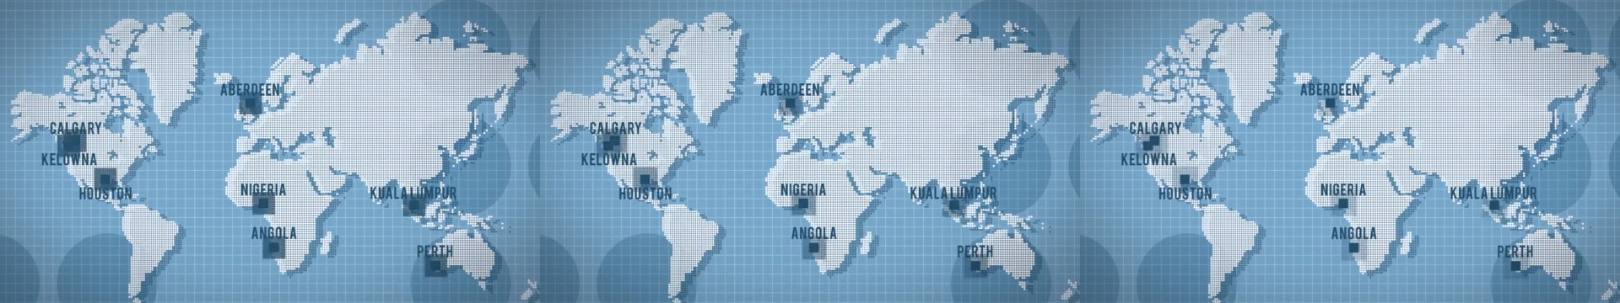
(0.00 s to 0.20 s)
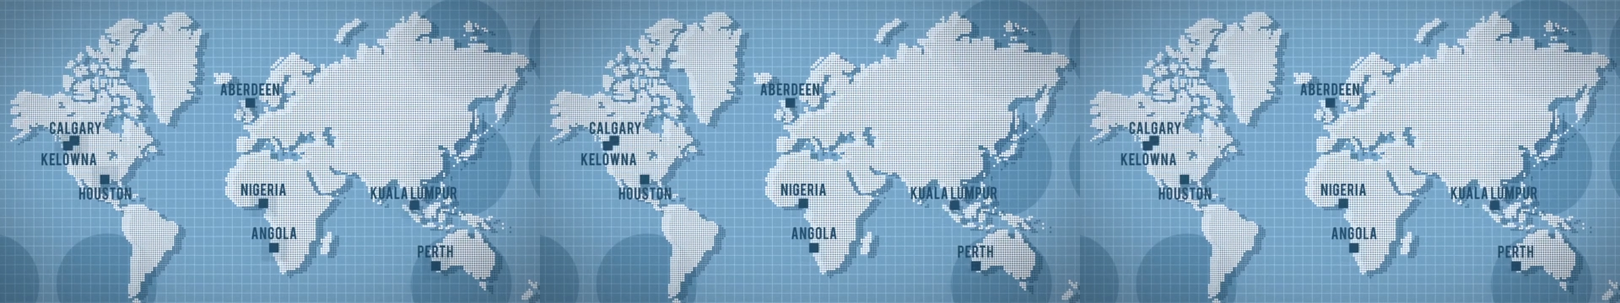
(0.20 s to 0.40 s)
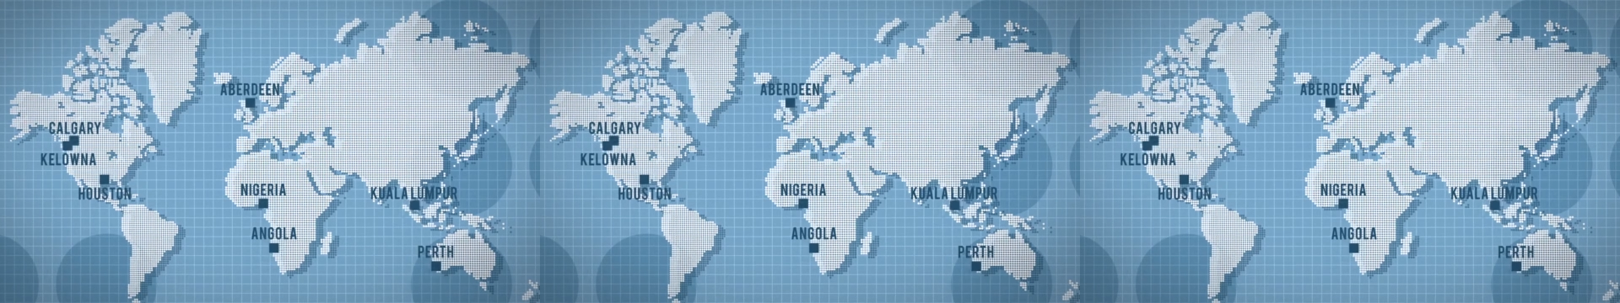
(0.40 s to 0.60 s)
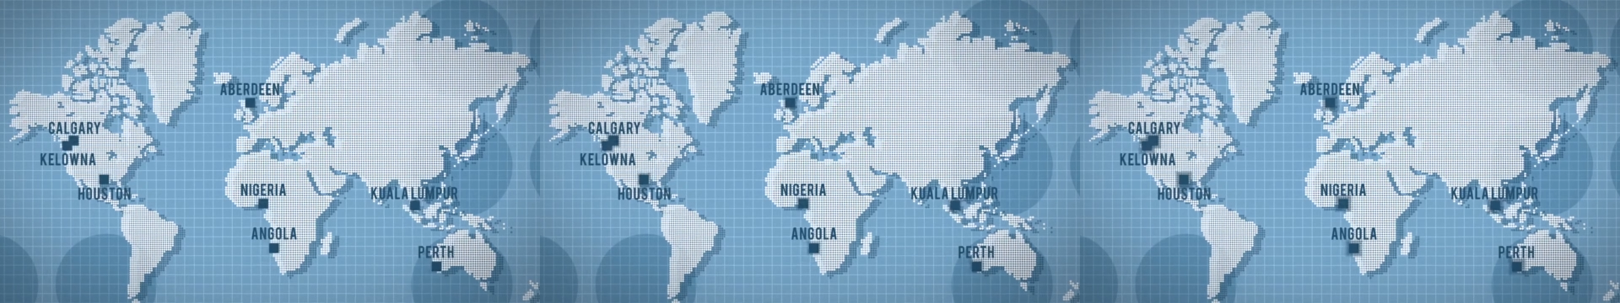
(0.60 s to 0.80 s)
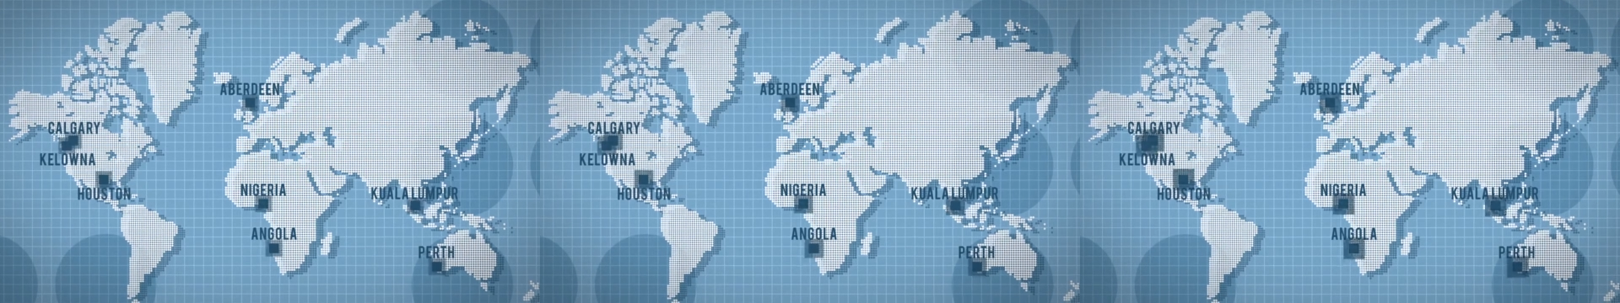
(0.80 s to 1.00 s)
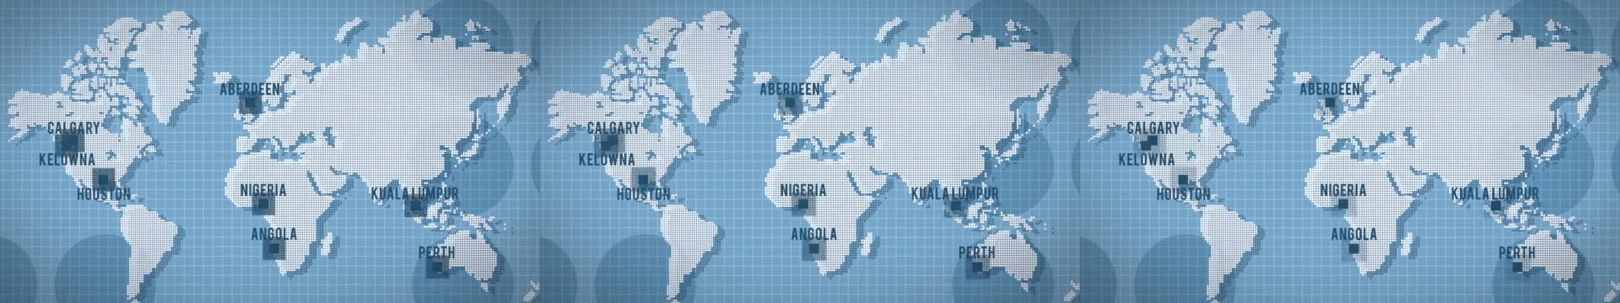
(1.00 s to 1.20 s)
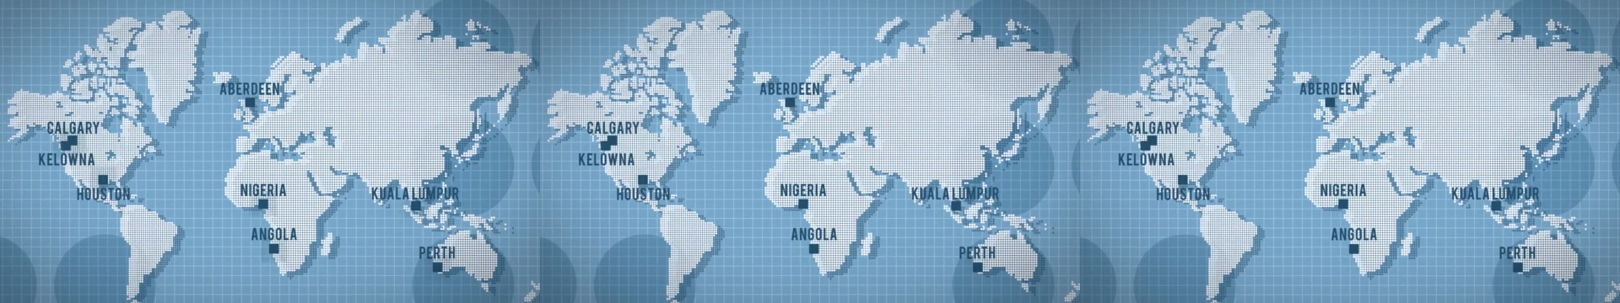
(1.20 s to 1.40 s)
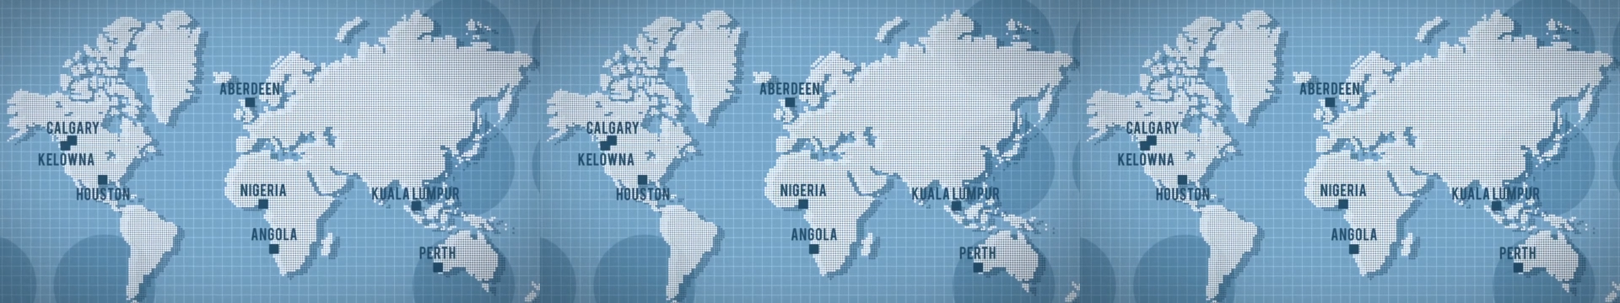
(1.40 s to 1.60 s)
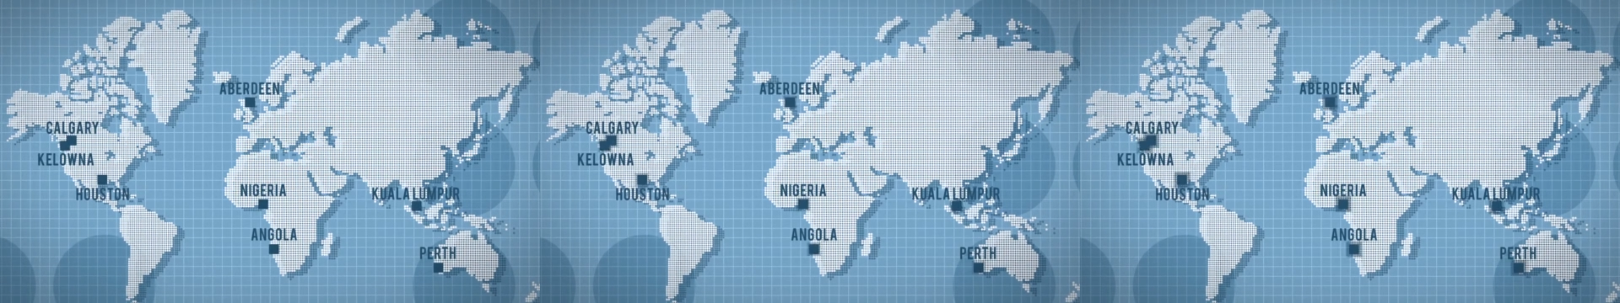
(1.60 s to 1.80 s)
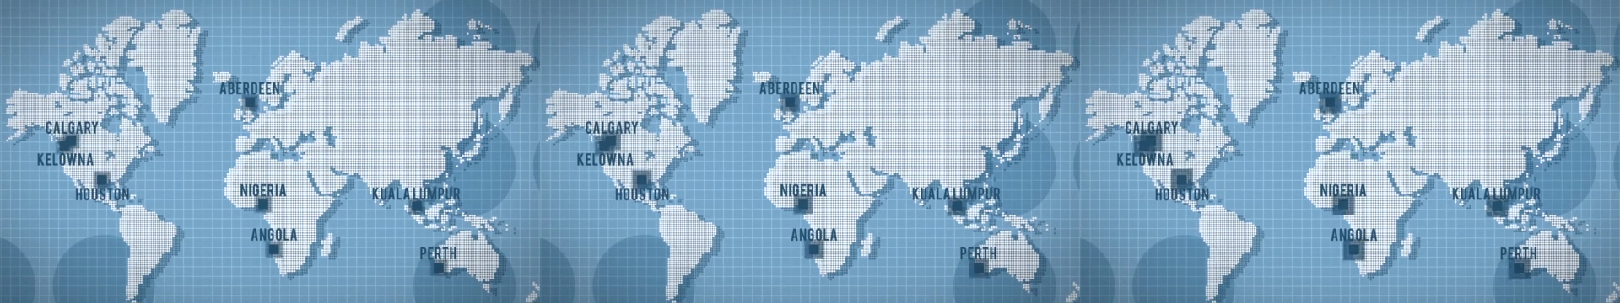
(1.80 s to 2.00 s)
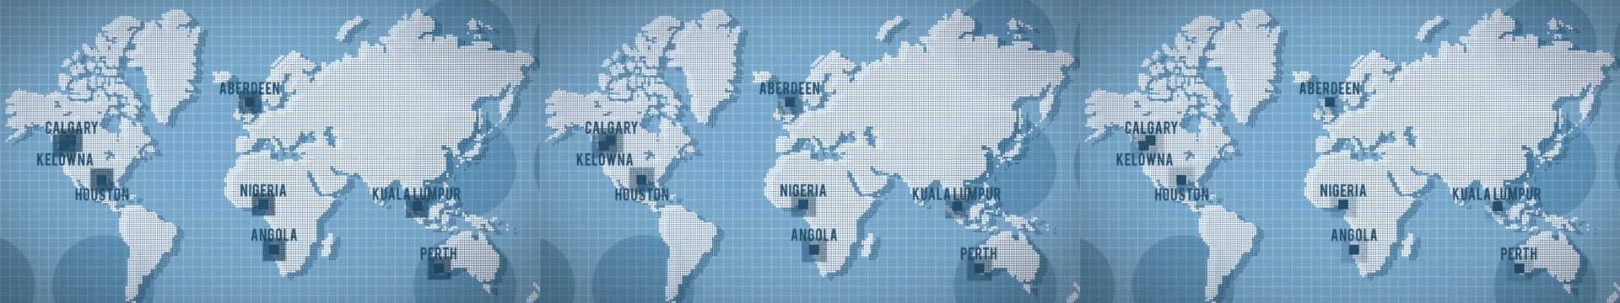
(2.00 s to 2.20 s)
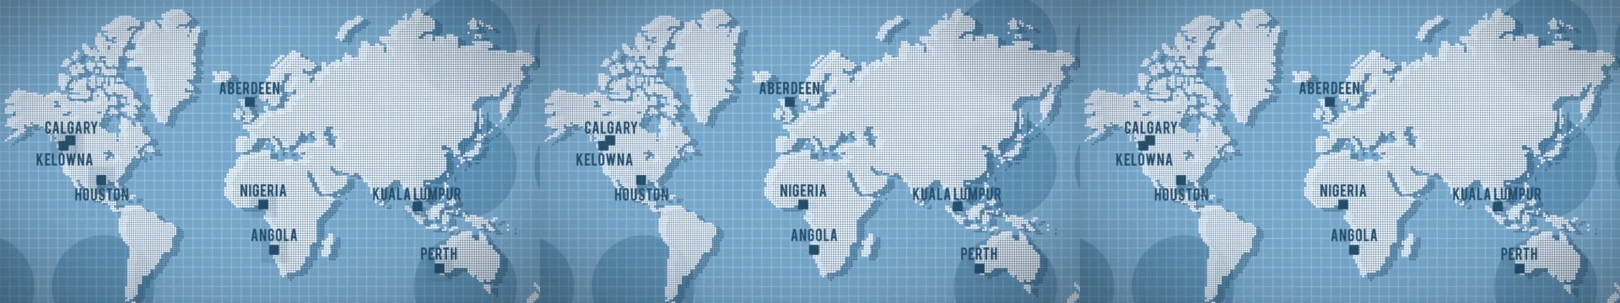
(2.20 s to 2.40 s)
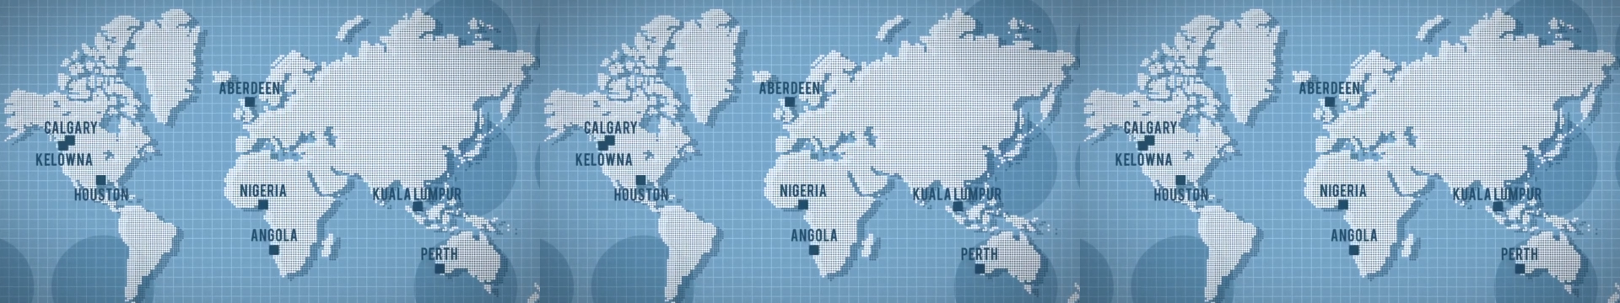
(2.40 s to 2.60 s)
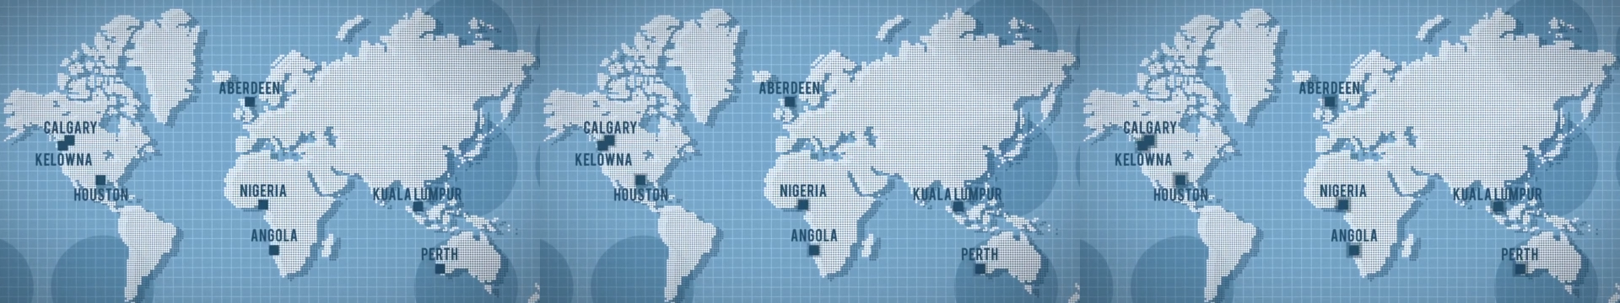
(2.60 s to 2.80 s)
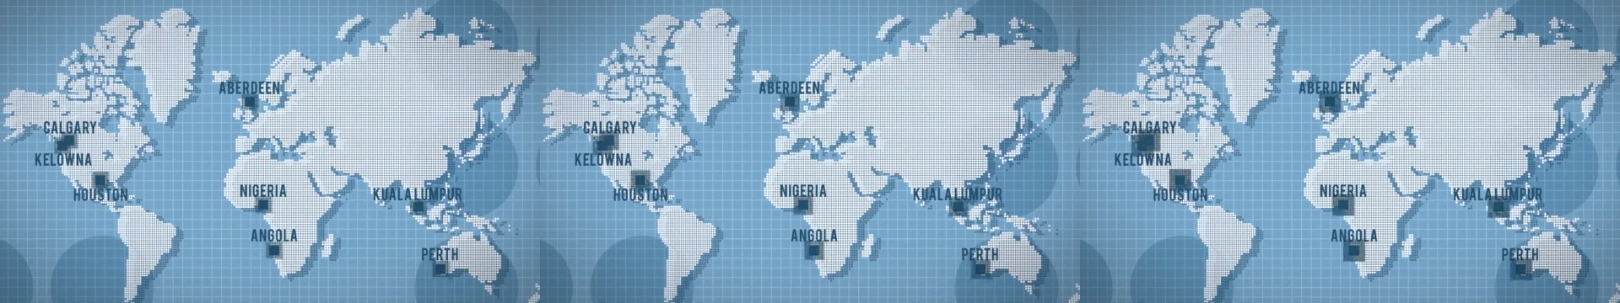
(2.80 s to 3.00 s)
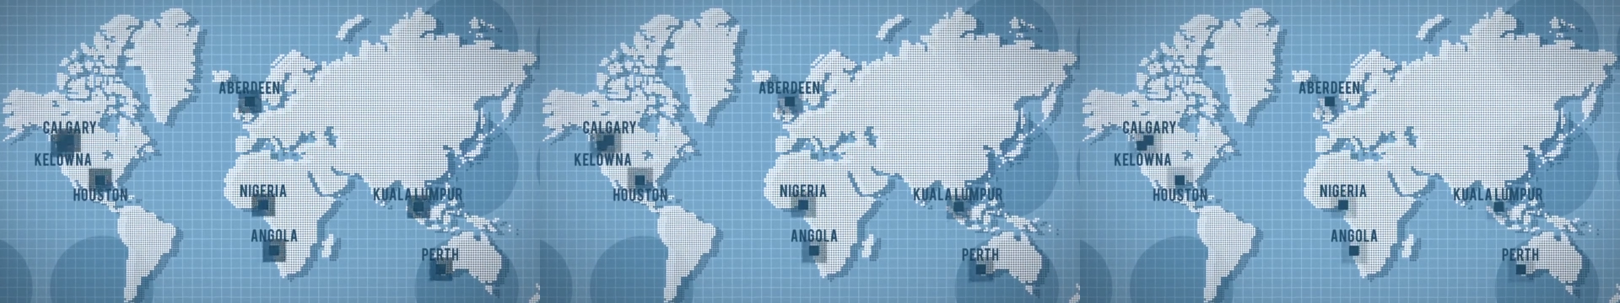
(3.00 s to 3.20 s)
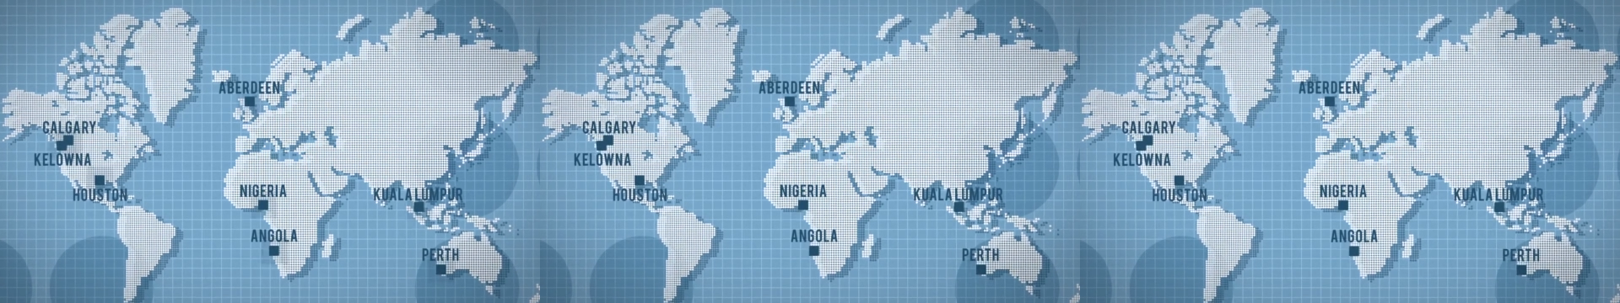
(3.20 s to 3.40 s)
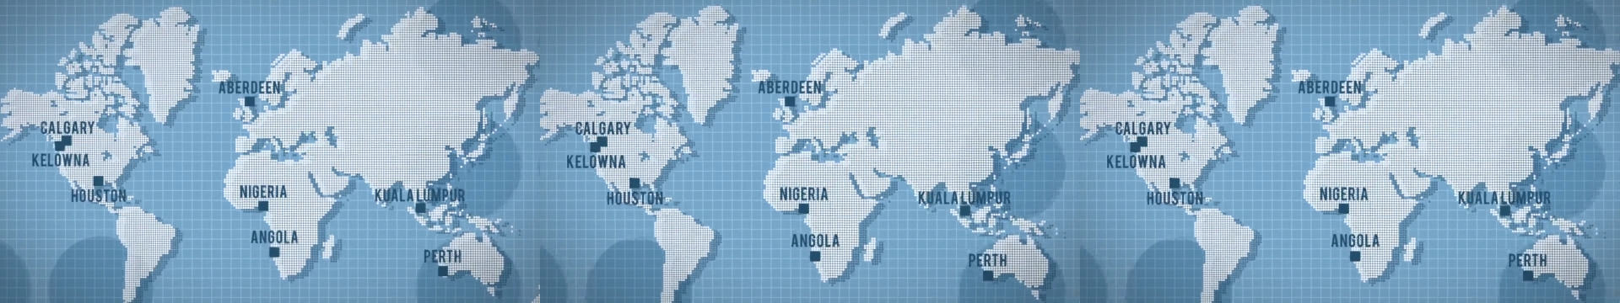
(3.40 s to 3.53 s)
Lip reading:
[unreadable: no face in view]